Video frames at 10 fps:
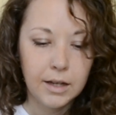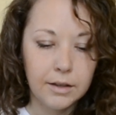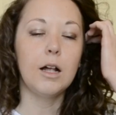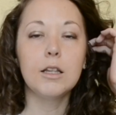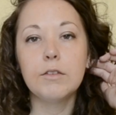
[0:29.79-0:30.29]

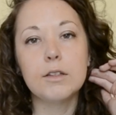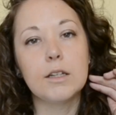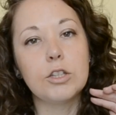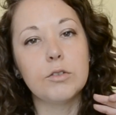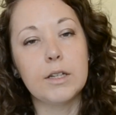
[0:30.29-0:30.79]
I'll leave a
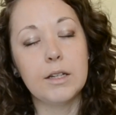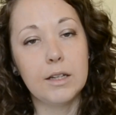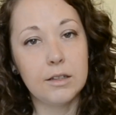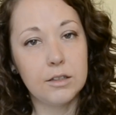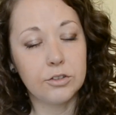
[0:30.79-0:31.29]
link to it
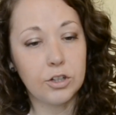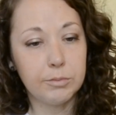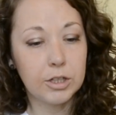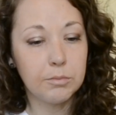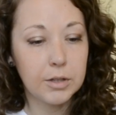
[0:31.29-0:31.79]
in the
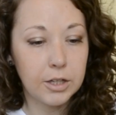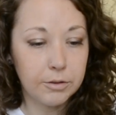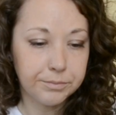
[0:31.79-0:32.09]
description below.